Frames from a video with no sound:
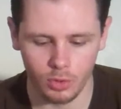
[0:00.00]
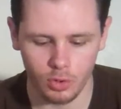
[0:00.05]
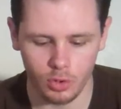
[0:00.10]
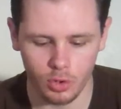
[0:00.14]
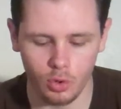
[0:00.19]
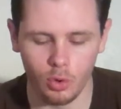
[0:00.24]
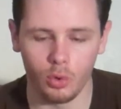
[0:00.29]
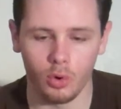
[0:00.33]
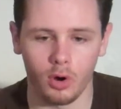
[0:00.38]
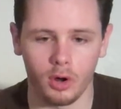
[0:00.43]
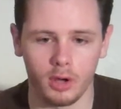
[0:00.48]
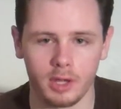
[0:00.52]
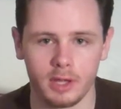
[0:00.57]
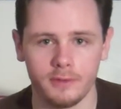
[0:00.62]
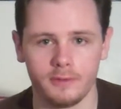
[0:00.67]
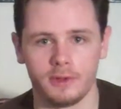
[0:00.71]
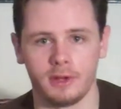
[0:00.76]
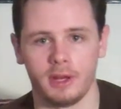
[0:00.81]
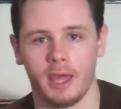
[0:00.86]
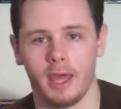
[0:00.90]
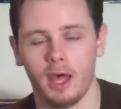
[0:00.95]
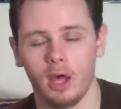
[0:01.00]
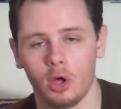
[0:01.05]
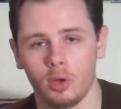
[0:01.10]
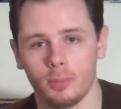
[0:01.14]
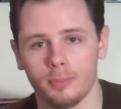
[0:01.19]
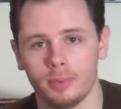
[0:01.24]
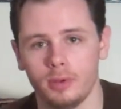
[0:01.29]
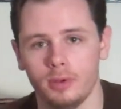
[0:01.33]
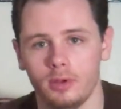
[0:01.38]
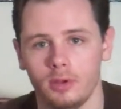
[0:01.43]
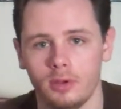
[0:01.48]
You are given
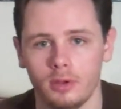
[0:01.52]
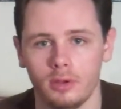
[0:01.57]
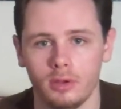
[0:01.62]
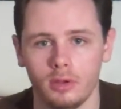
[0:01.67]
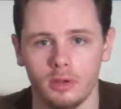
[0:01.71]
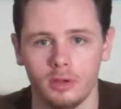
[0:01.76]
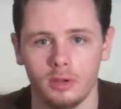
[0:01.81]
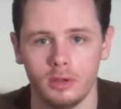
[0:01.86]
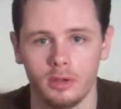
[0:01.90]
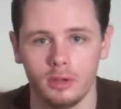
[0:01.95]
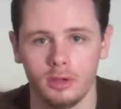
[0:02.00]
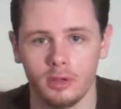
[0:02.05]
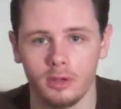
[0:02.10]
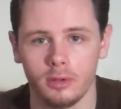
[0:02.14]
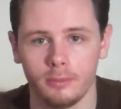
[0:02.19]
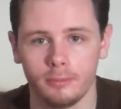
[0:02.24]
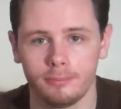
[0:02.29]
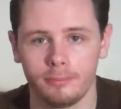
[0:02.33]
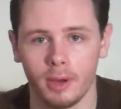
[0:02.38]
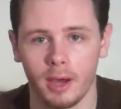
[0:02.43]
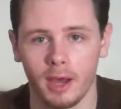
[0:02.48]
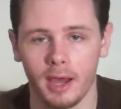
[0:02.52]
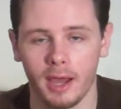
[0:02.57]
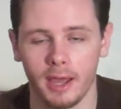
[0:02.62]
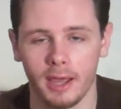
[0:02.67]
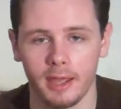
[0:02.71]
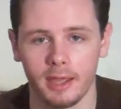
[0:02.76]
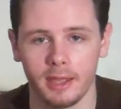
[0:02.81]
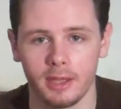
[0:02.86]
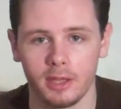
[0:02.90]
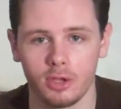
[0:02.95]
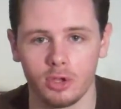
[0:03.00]
help
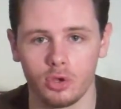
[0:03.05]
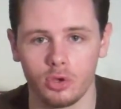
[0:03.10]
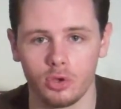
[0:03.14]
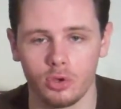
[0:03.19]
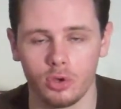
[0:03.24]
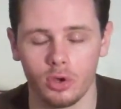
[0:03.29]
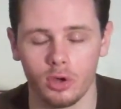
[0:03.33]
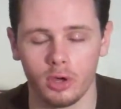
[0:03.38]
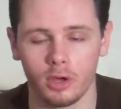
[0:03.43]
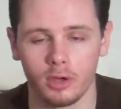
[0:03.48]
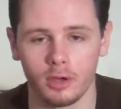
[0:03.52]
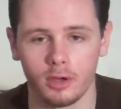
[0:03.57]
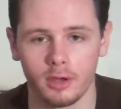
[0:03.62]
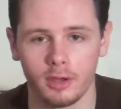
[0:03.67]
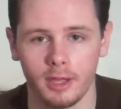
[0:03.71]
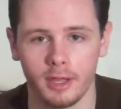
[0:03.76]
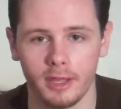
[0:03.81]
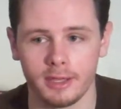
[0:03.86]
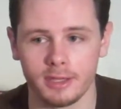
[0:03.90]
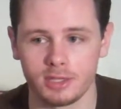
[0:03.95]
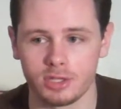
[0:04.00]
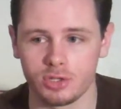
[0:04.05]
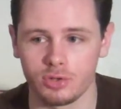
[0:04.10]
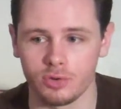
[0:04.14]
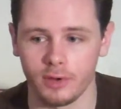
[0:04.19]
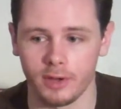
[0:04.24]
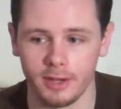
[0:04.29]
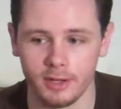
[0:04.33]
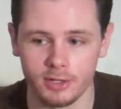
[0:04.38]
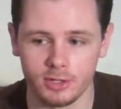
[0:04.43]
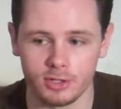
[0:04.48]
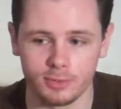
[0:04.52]
by a
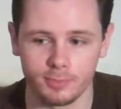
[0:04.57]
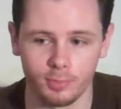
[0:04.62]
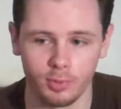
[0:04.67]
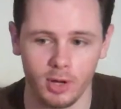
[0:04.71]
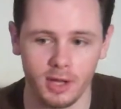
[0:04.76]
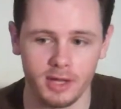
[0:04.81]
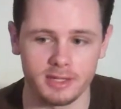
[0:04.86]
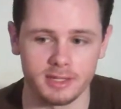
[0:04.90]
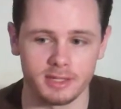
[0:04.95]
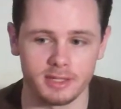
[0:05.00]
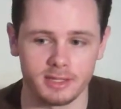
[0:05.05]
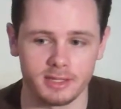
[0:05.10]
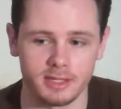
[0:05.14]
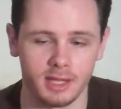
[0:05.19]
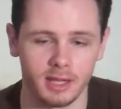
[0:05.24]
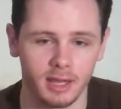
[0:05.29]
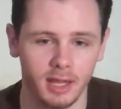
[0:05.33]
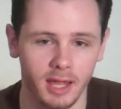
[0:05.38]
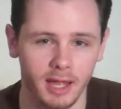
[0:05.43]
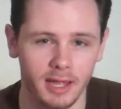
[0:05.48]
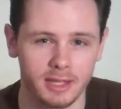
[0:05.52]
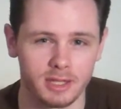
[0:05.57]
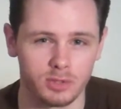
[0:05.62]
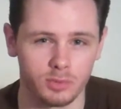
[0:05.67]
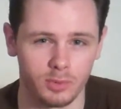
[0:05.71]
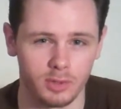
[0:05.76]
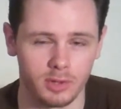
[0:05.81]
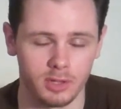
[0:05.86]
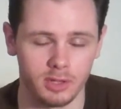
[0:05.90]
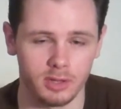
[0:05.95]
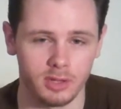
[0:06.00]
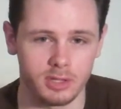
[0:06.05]
strange presence that lies
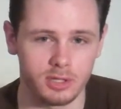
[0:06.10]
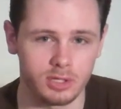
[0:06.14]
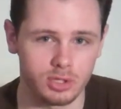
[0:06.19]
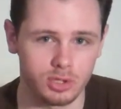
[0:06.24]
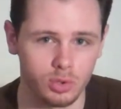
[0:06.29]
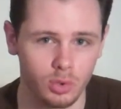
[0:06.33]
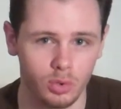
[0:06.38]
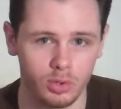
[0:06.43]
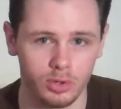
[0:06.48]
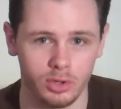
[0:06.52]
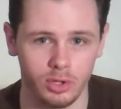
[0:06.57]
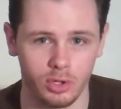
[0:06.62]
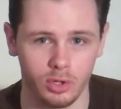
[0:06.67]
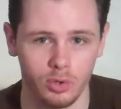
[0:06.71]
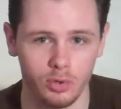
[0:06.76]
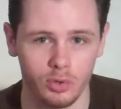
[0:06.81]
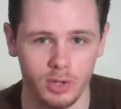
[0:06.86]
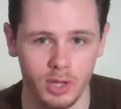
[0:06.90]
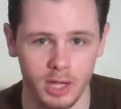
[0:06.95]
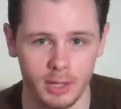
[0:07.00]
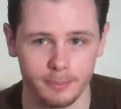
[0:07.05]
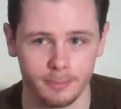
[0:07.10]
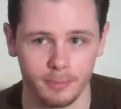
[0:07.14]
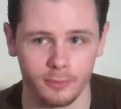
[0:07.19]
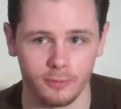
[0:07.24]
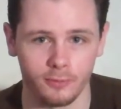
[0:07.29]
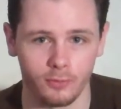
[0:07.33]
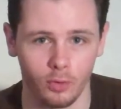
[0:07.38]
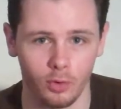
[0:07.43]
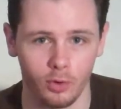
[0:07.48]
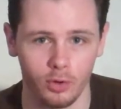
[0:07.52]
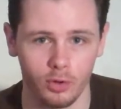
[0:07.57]
within the sword that you get
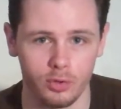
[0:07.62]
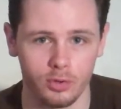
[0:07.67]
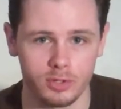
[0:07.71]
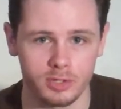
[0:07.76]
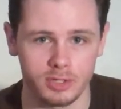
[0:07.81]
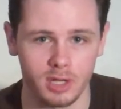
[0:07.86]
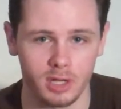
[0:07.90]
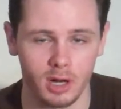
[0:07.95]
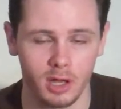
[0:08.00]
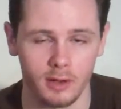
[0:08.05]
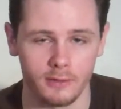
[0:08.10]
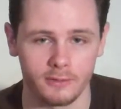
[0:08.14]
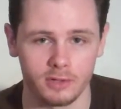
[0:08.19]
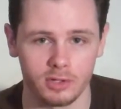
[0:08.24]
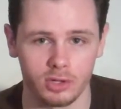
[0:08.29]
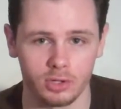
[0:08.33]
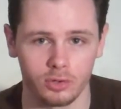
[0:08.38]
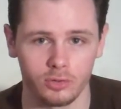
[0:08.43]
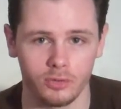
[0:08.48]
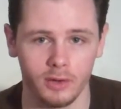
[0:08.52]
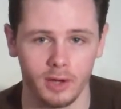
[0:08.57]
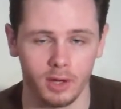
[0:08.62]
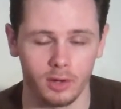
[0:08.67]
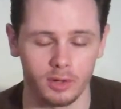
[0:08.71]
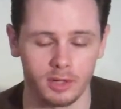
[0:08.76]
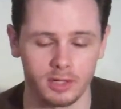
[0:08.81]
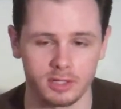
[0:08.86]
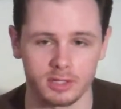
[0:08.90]
before you set off to the ground.